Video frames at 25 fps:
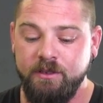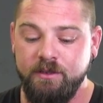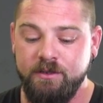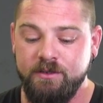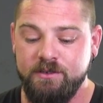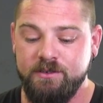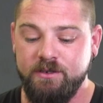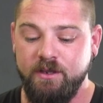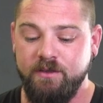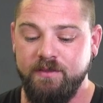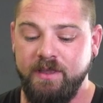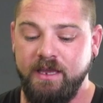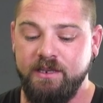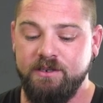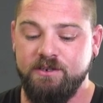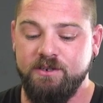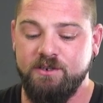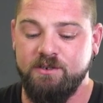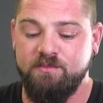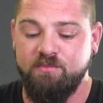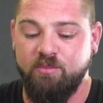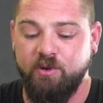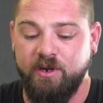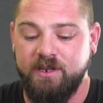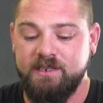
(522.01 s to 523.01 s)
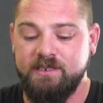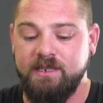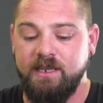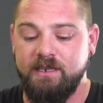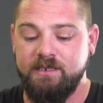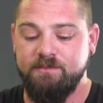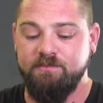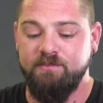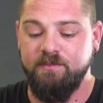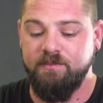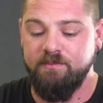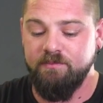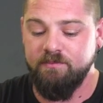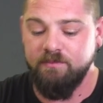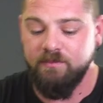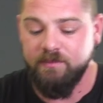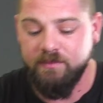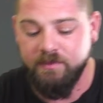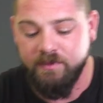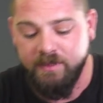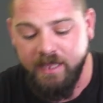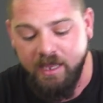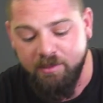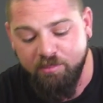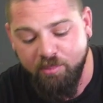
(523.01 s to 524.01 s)
So that just brings
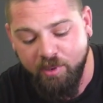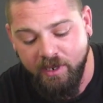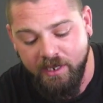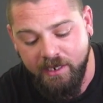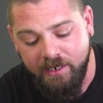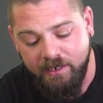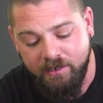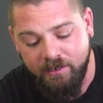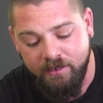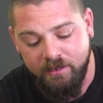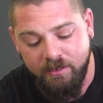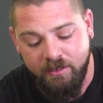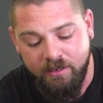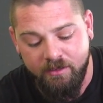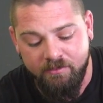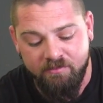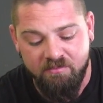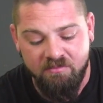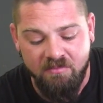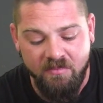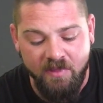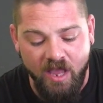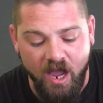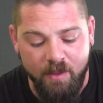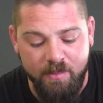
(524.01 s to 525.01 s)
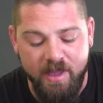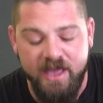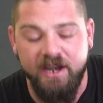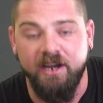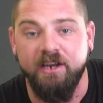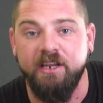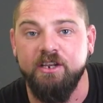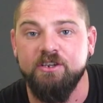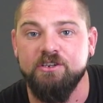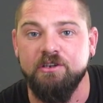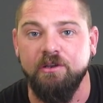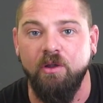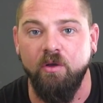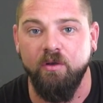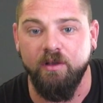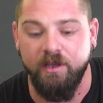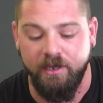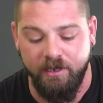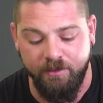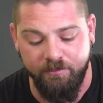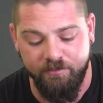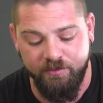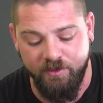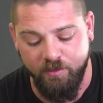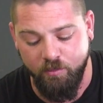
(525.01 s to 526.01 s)
that peak about an inch
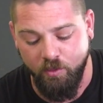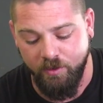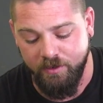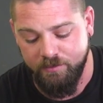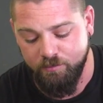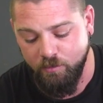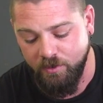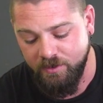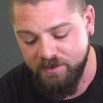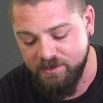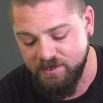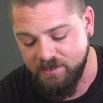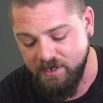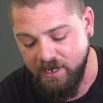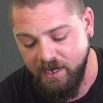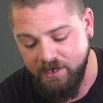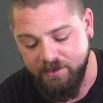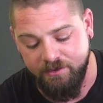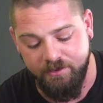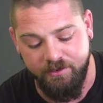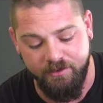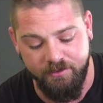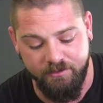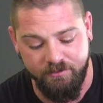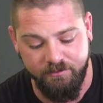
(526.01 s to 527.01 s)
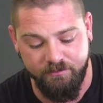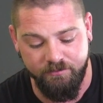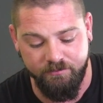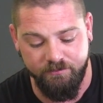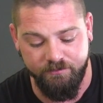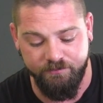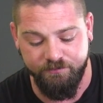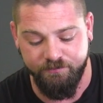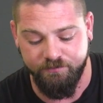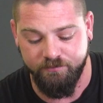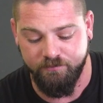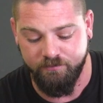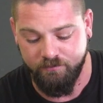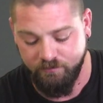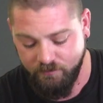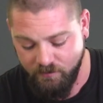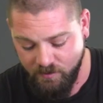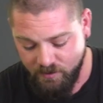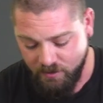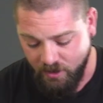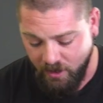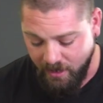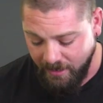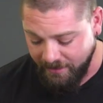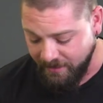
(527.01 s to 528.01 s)
longer than what is standard.
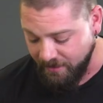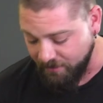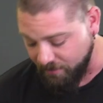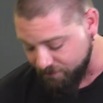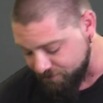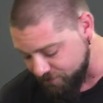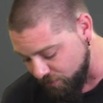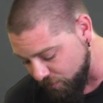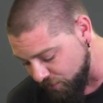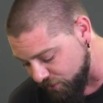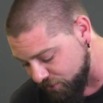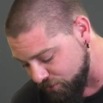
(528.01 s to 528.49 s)
So again, a very